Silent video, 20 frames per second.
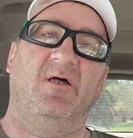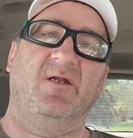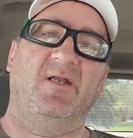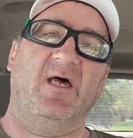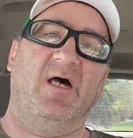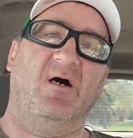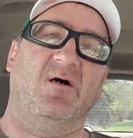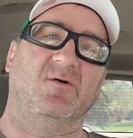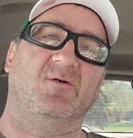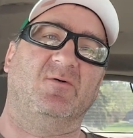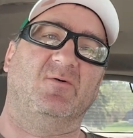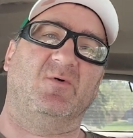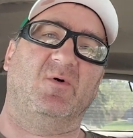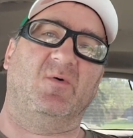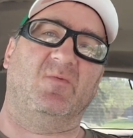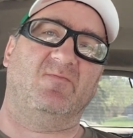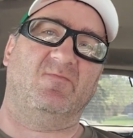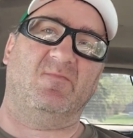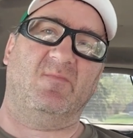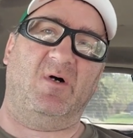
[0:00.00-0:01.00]
Now,
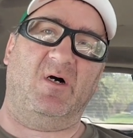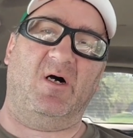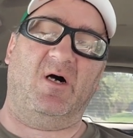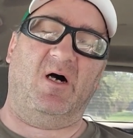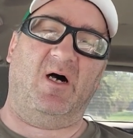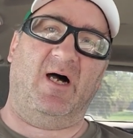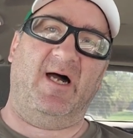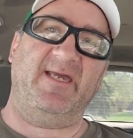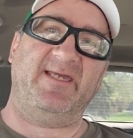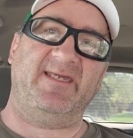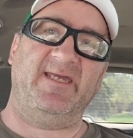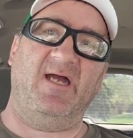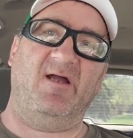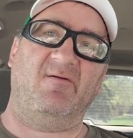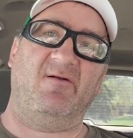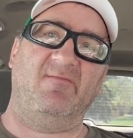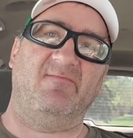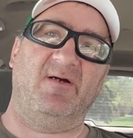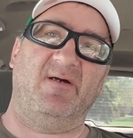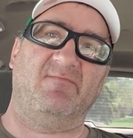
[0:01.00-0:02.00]
I
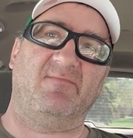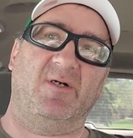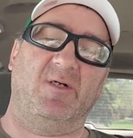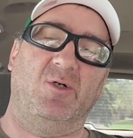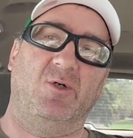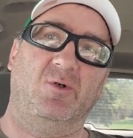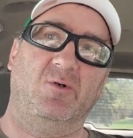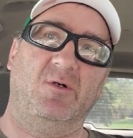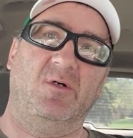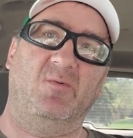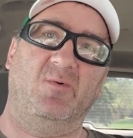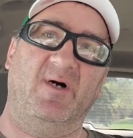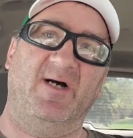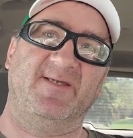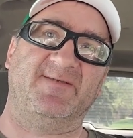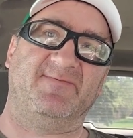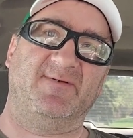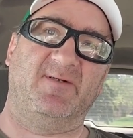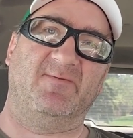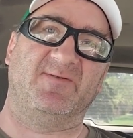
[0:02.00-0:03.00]
can't remember who it
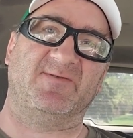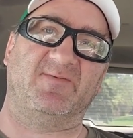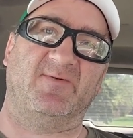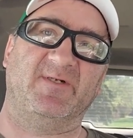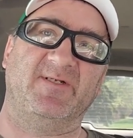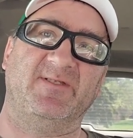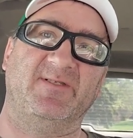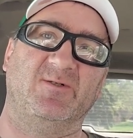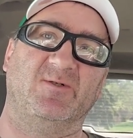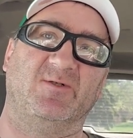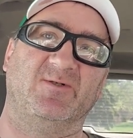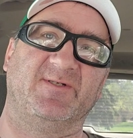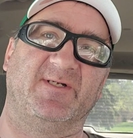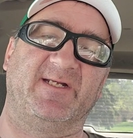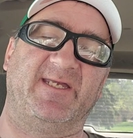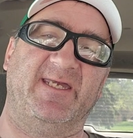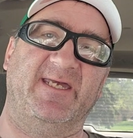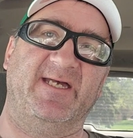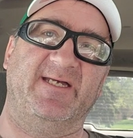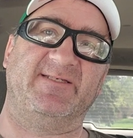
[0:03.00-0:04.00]
was, but it was one of the older
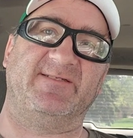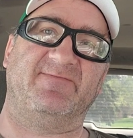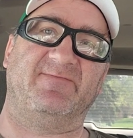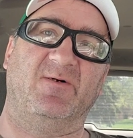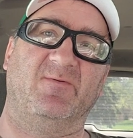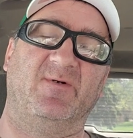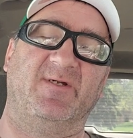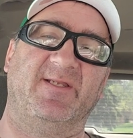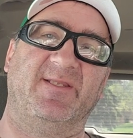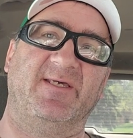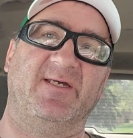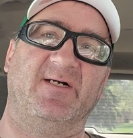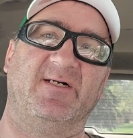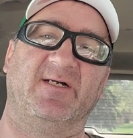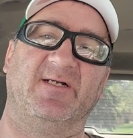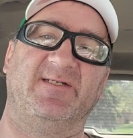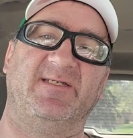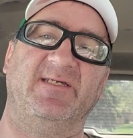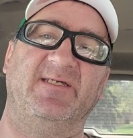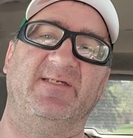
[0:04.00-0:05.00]
kids, but one of the
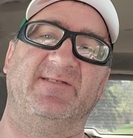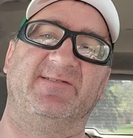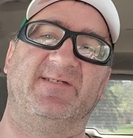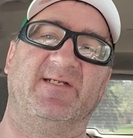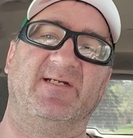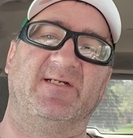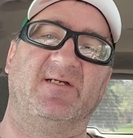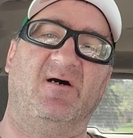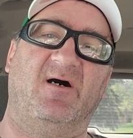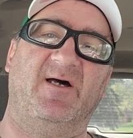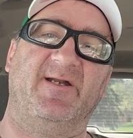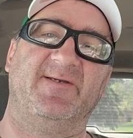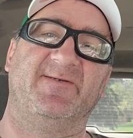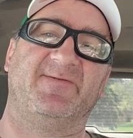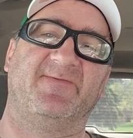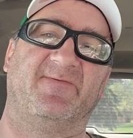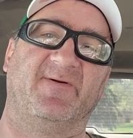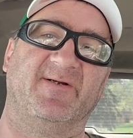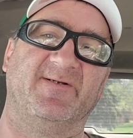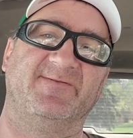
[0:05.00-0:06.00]
younger teens that had got
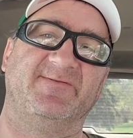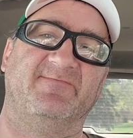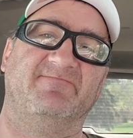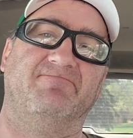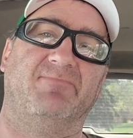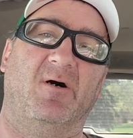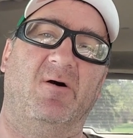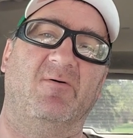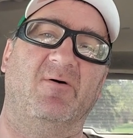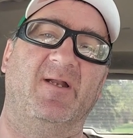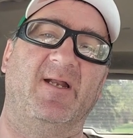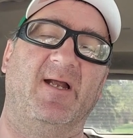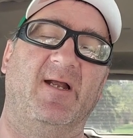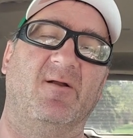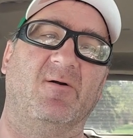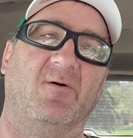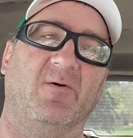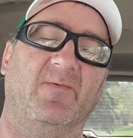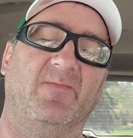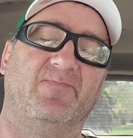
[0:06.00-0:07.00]
his first bow and
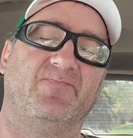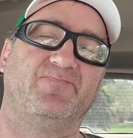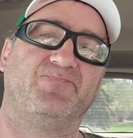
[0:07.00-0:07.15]
arrow.